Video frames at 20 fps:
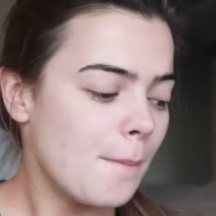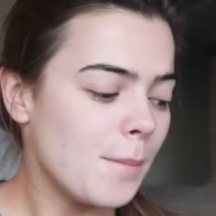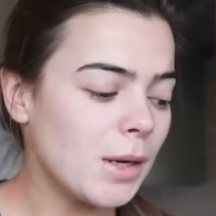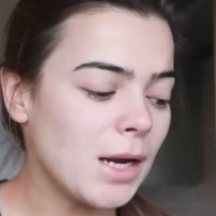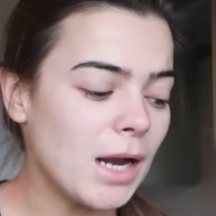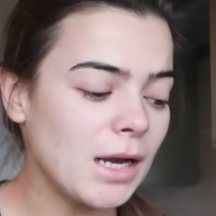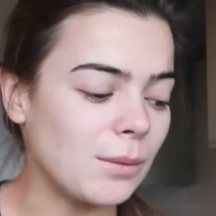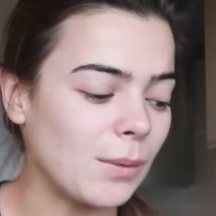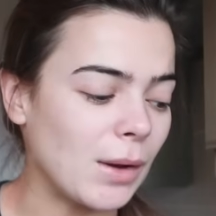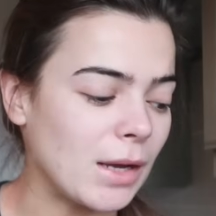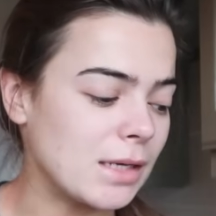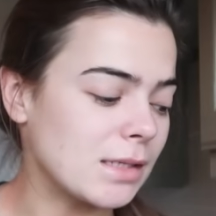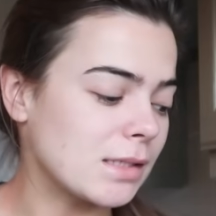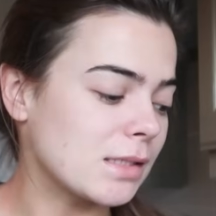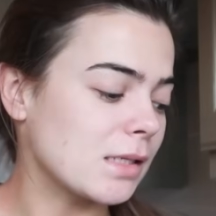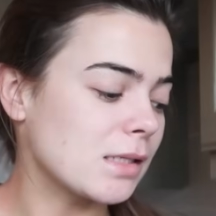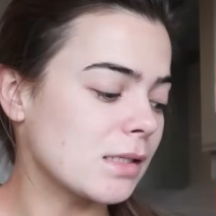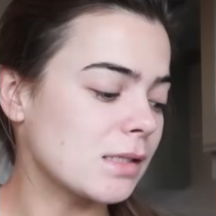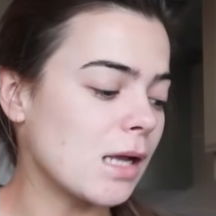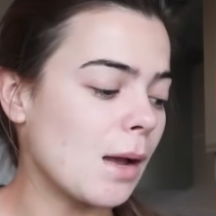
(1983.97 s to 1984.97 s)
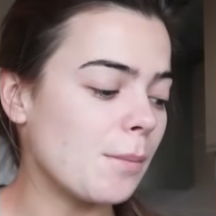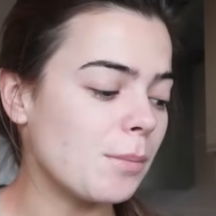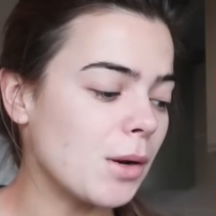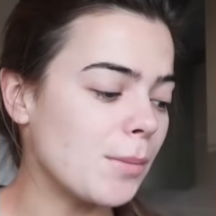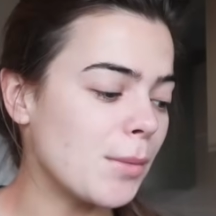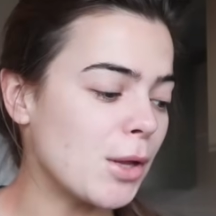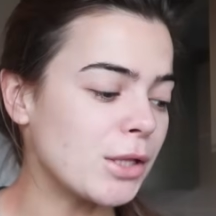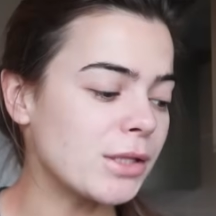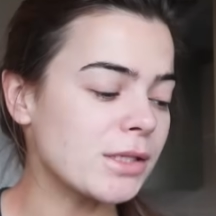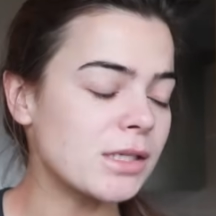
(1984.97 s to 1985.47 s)
But anyways,
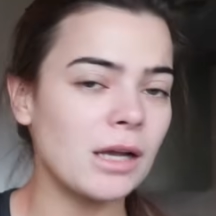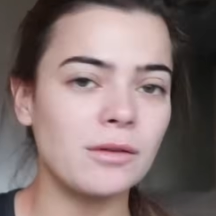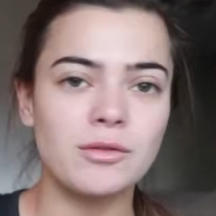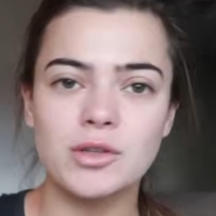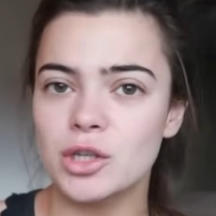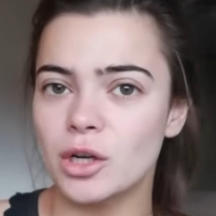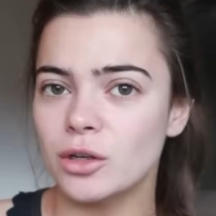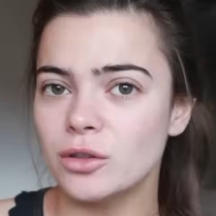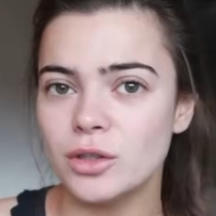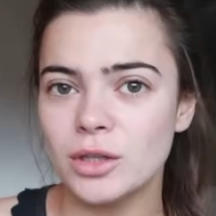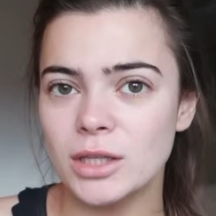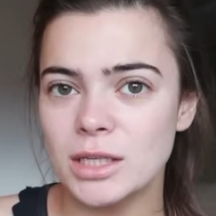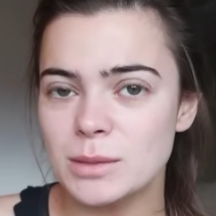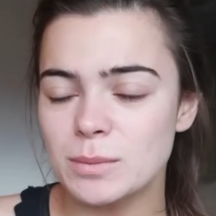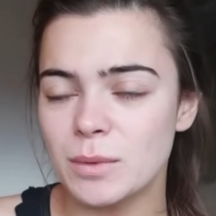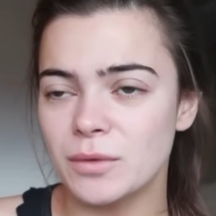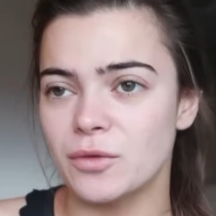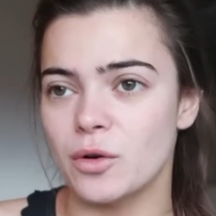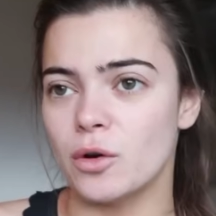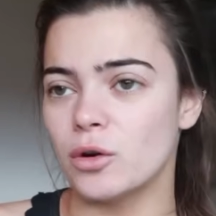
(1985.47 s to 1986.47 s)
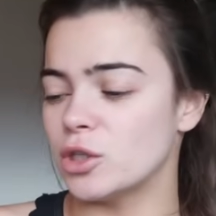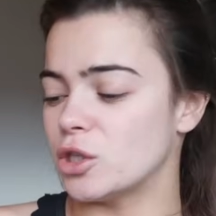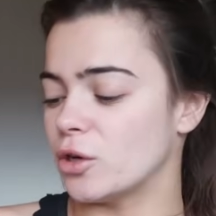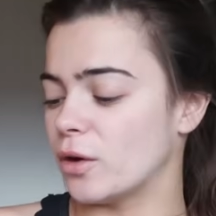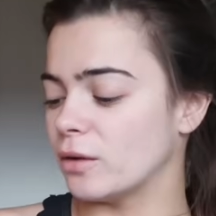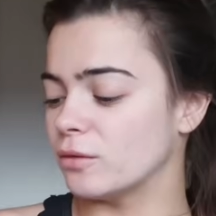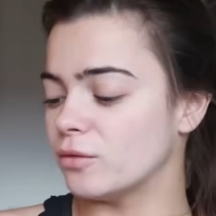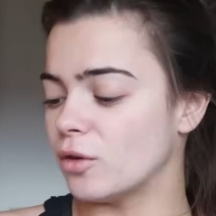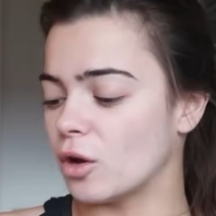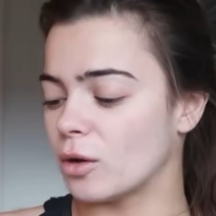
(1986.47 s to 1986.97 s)
supplements, I've shown you these before
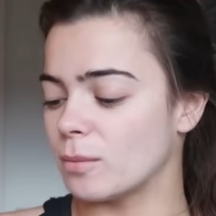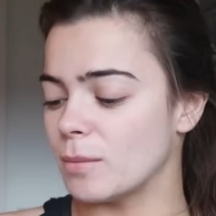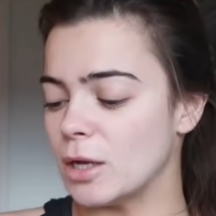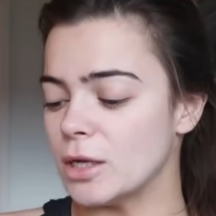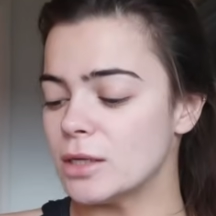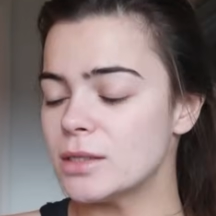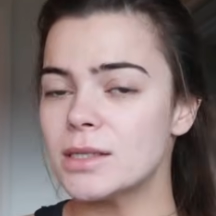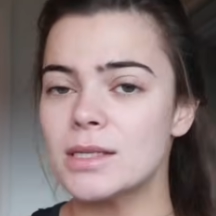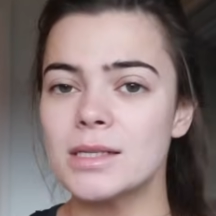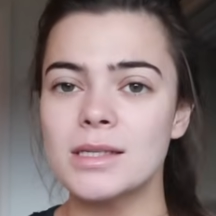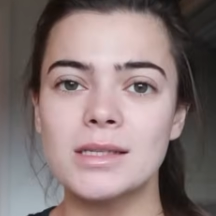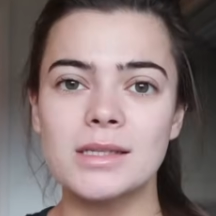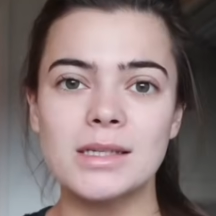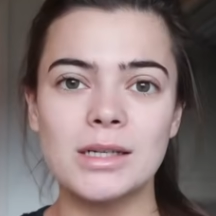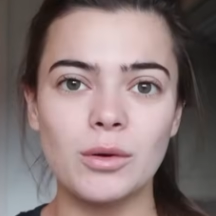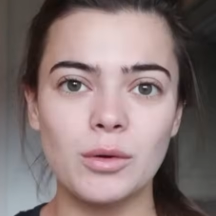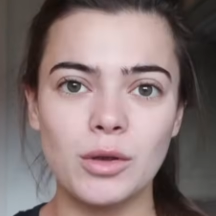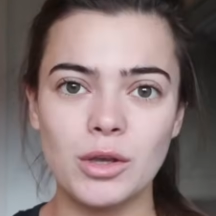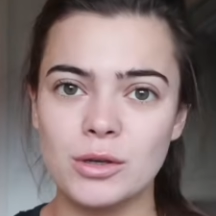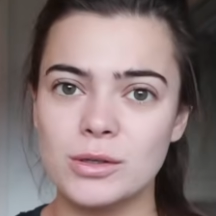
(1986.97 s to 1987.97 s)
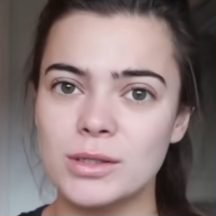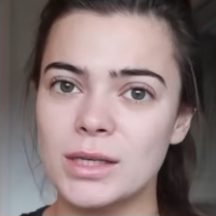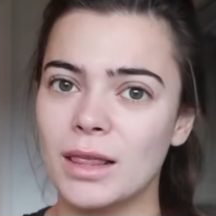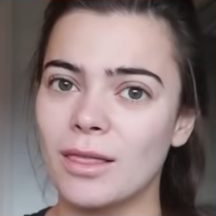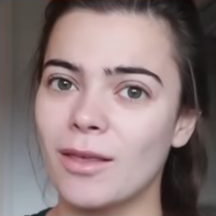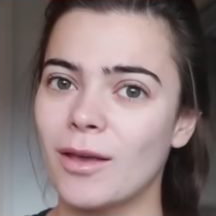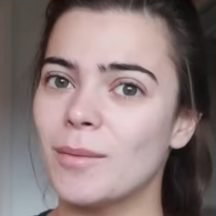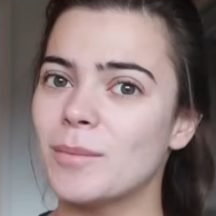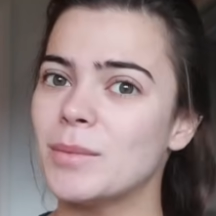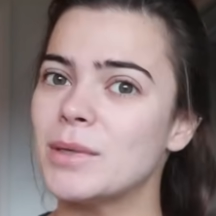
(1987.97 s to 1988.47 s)
during Vlogmas, still using
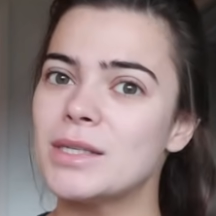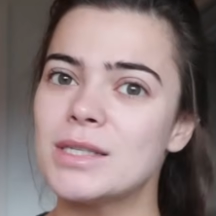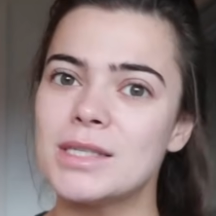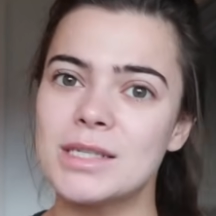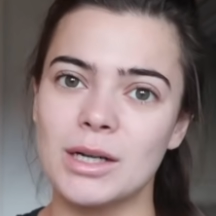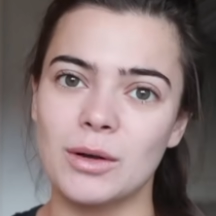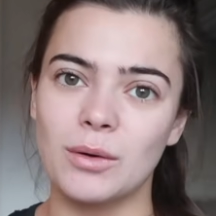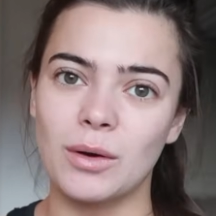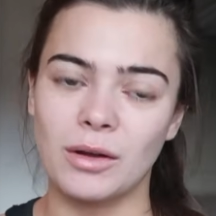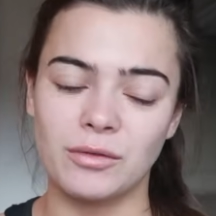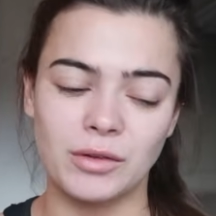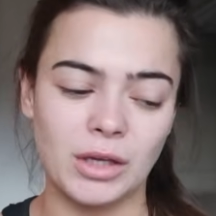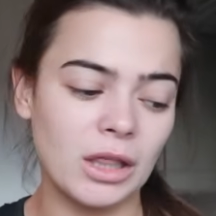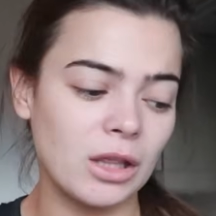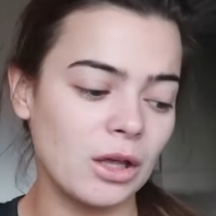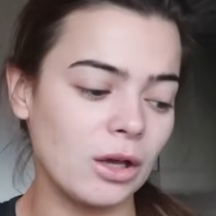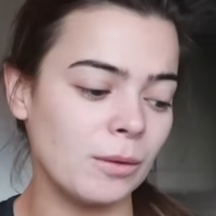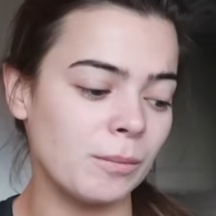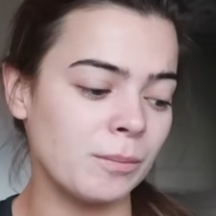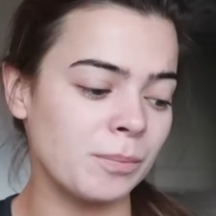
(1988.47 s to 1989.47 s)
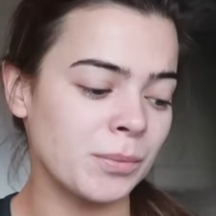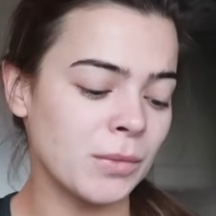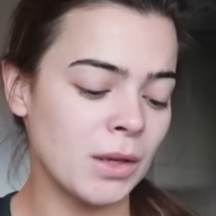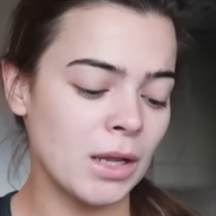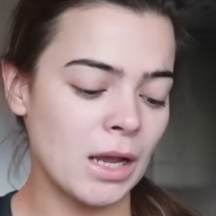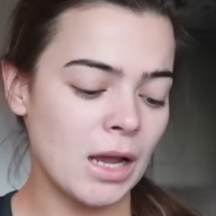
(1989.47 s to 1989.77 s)
them, still loving them.